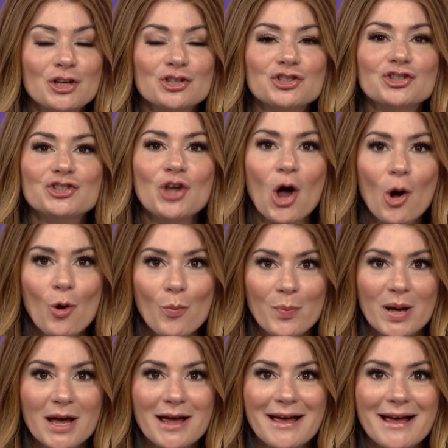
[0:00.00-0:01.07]

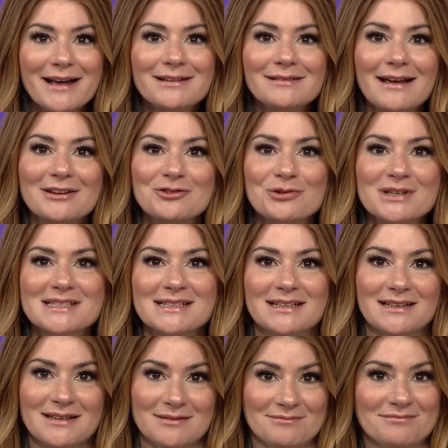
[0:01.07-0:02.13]
soap, and
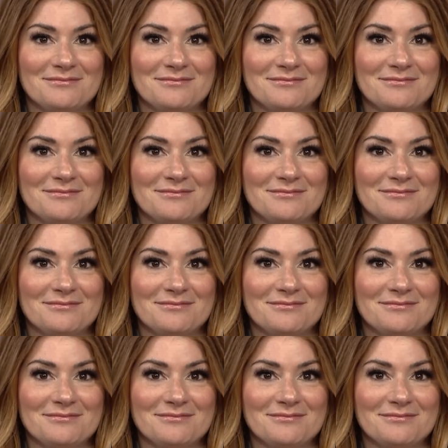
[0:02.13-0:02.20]
electricity.